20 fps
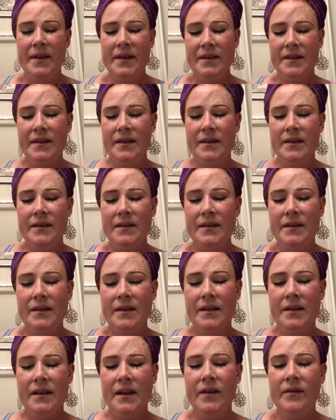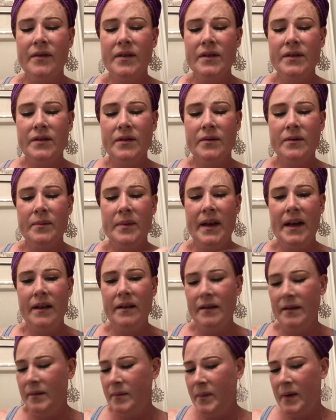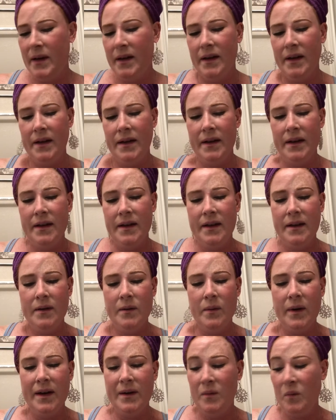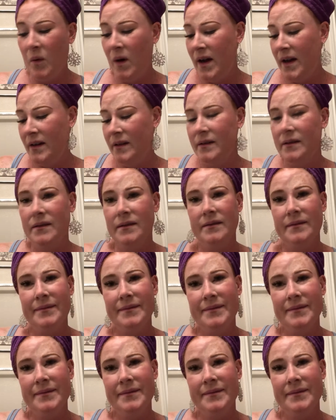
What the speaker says: This is the Comfort Zone palette by Wet n Wild.